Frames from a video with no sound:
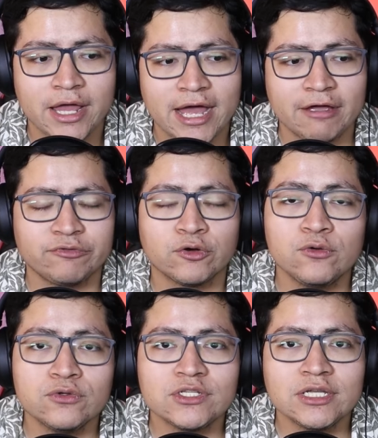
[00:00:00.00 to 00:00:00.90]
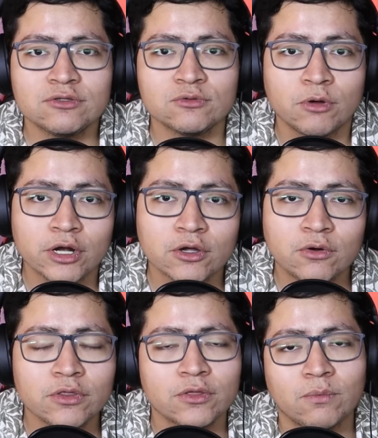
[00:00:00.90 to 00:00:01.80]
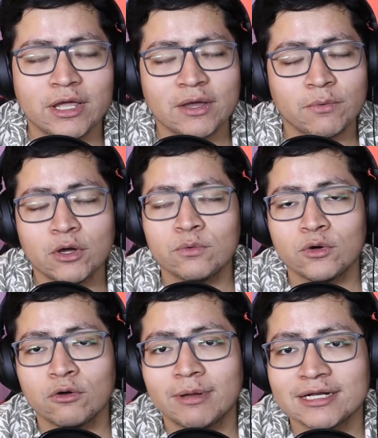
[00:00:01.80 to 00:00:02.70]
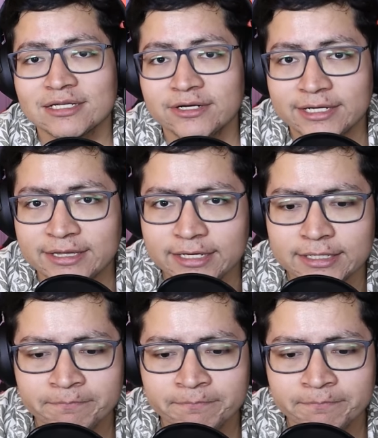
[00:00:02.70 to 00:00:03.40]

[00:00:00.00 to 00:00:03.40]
after losing to Monaco in the way that we all know Barcelona did,